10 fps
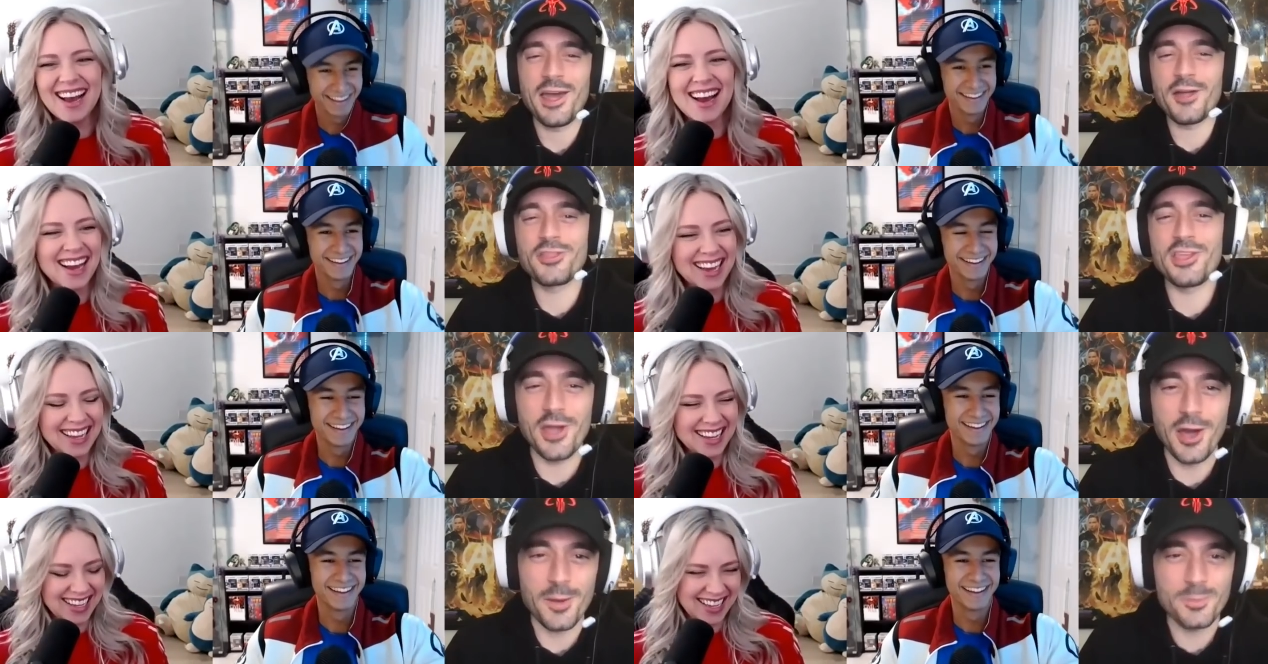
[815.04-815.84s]
Speaker 1: healthy
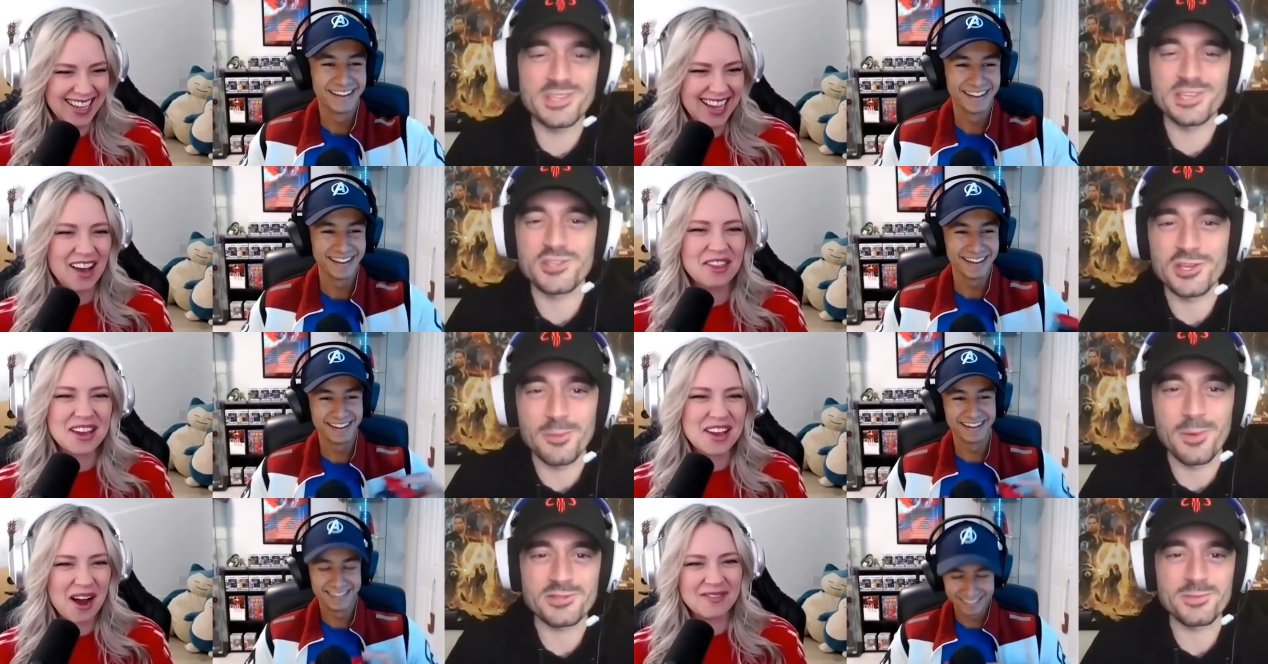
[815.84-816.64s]
competition.
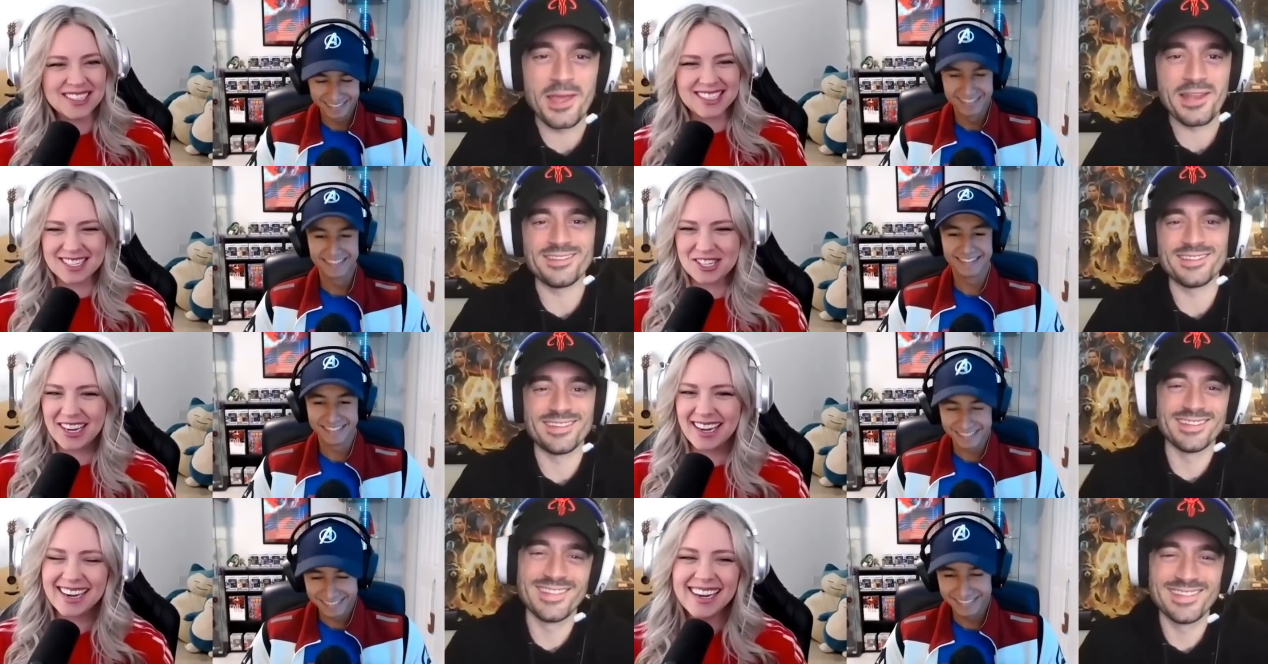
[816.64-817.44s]
Healthy
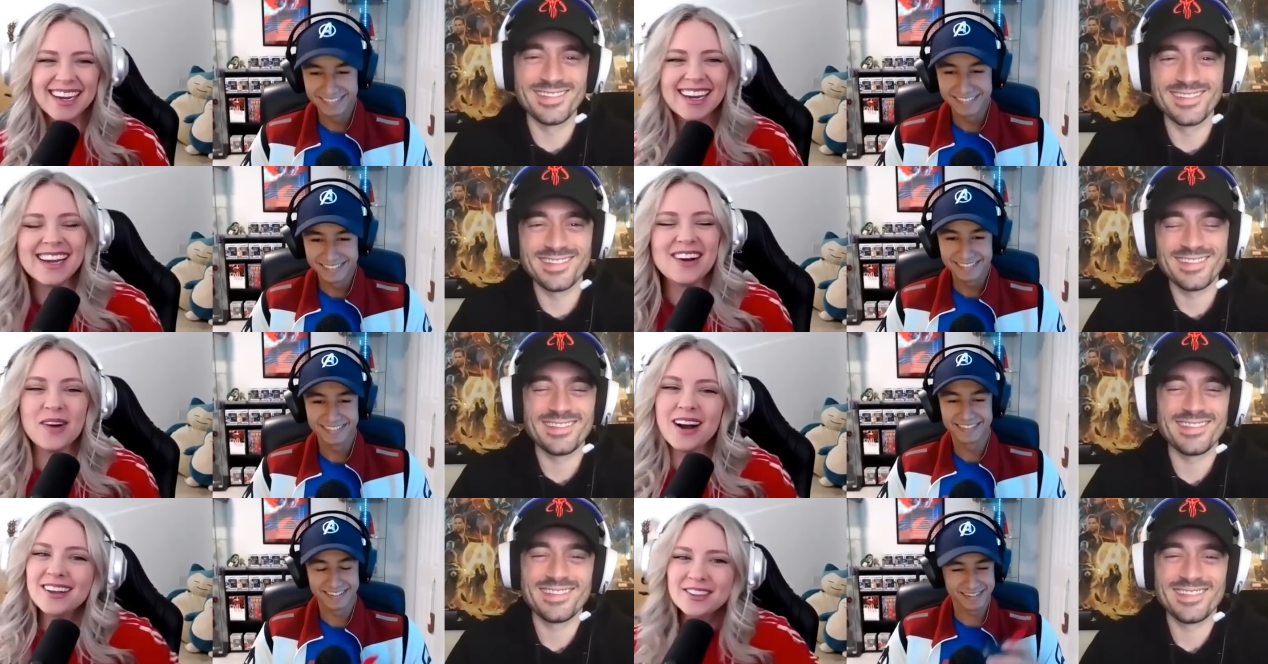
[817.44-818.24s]
Speaker 2: competition. Them.
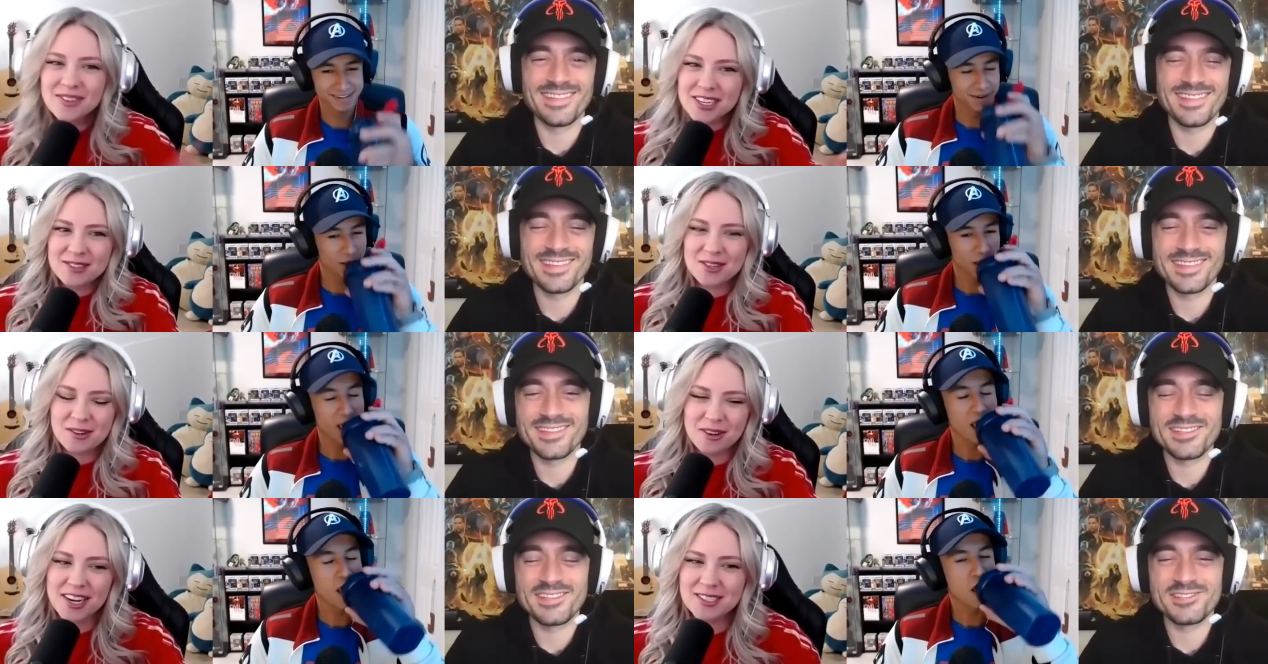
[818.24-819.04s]
Well, we know
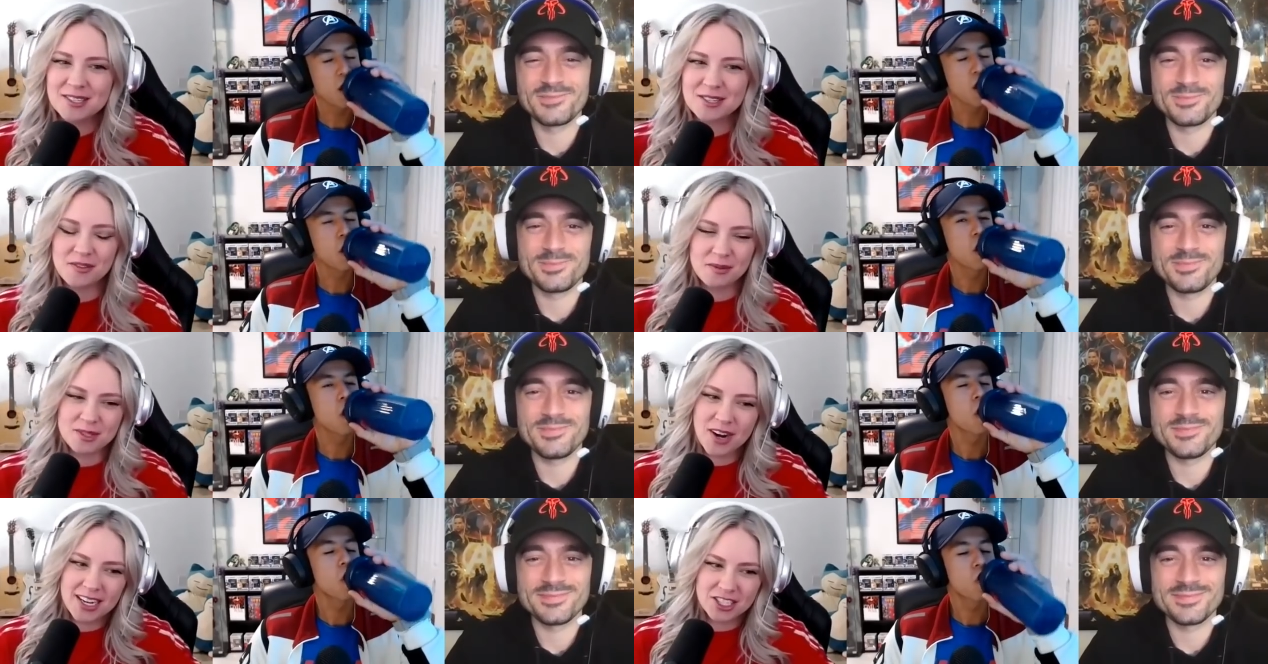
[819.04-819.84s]
Star Lord has to start from
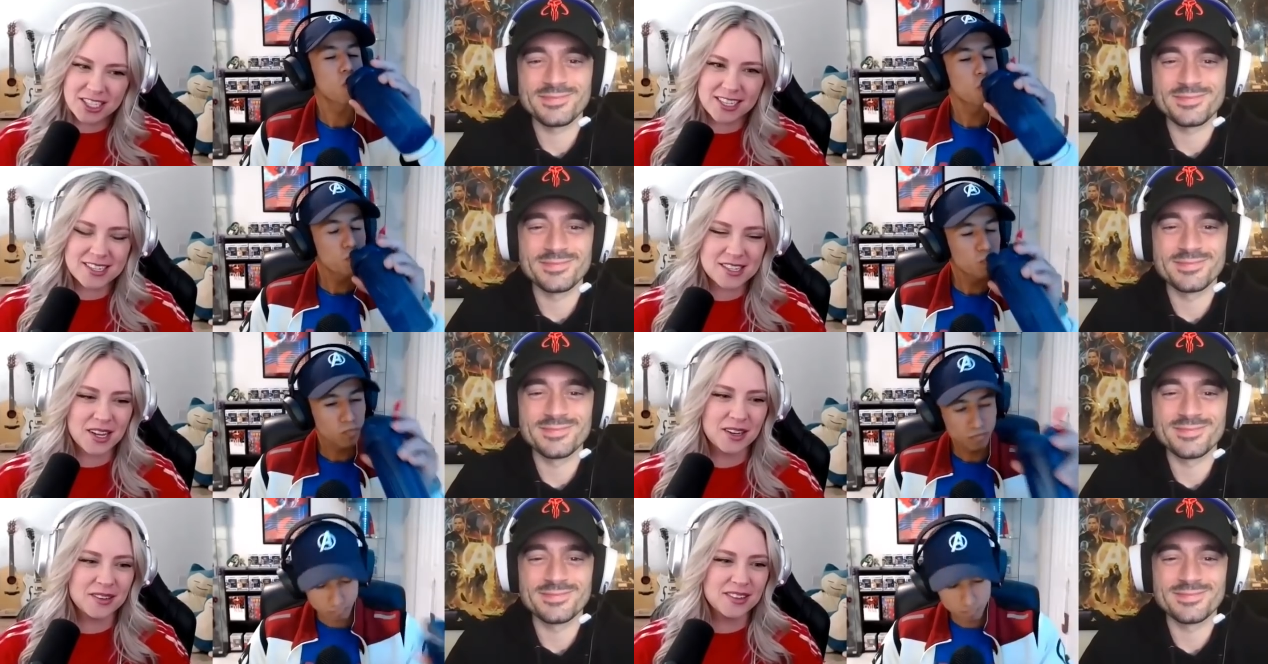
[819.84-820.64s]
scratch here,
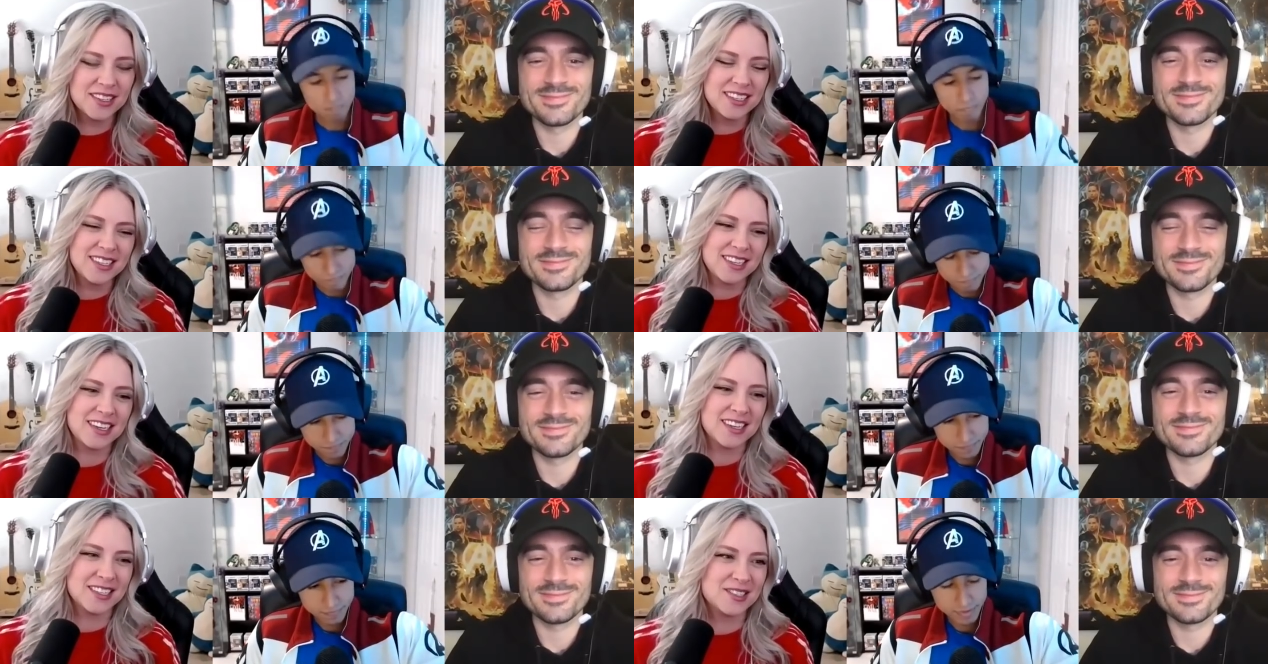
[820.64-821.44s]
so
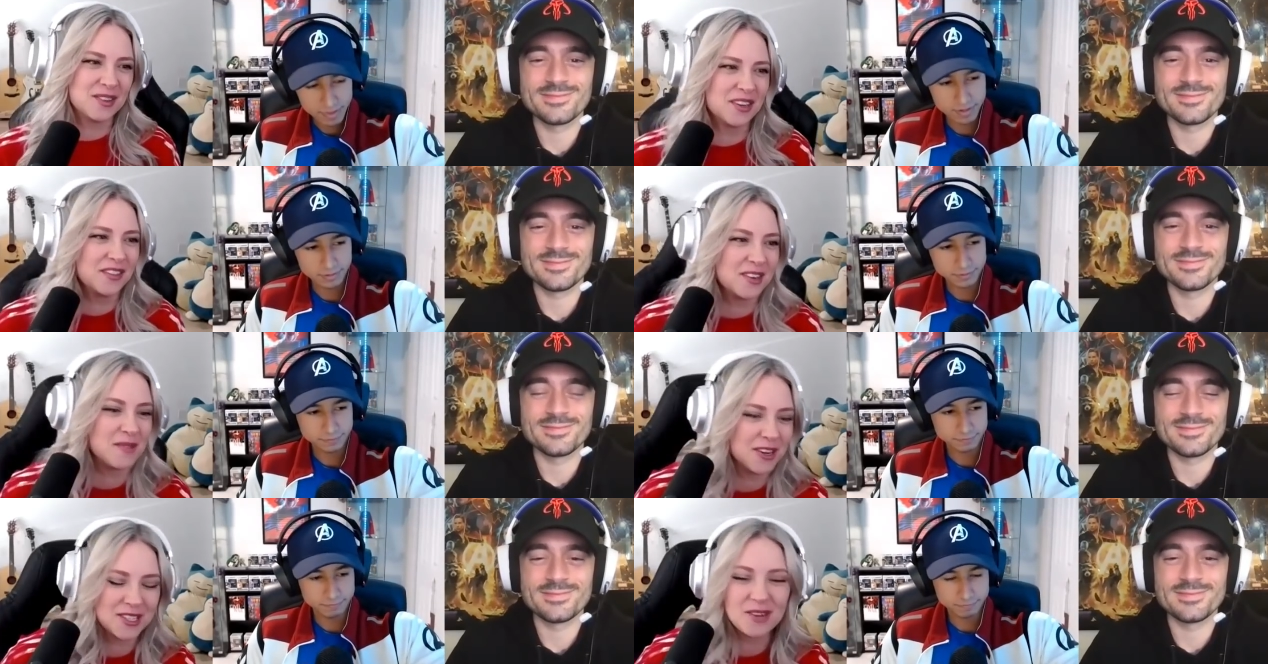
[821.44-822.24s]
uh, to win over
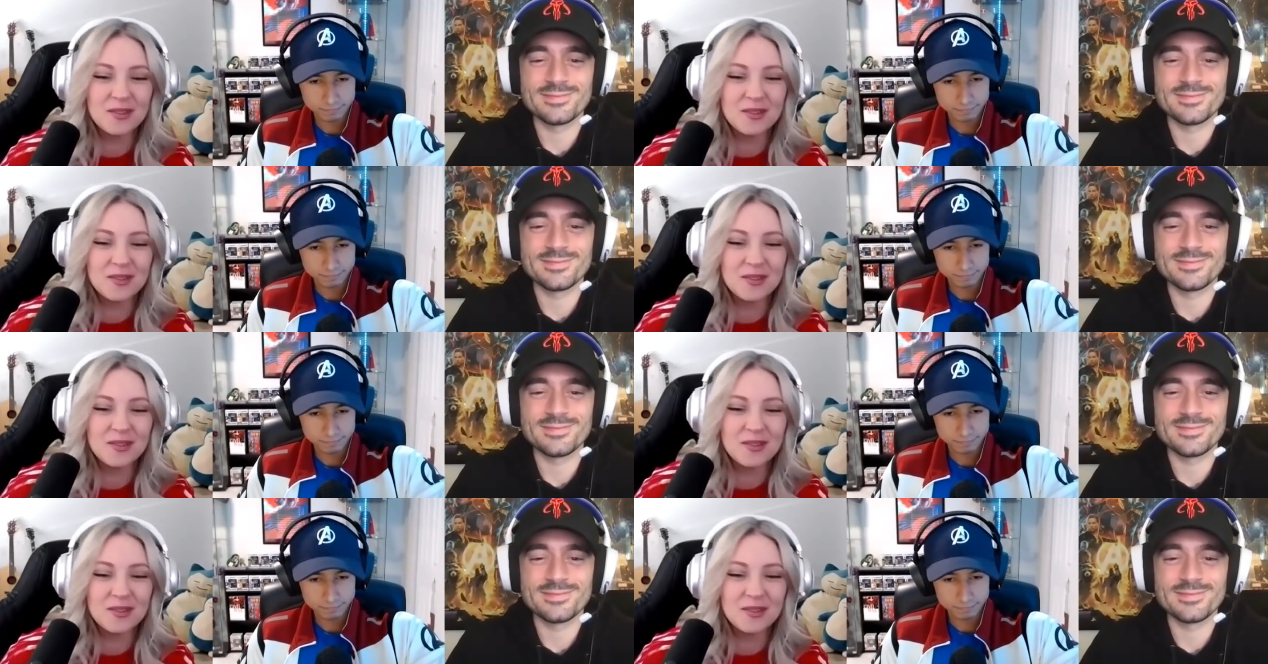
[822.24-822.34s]
Gamora. So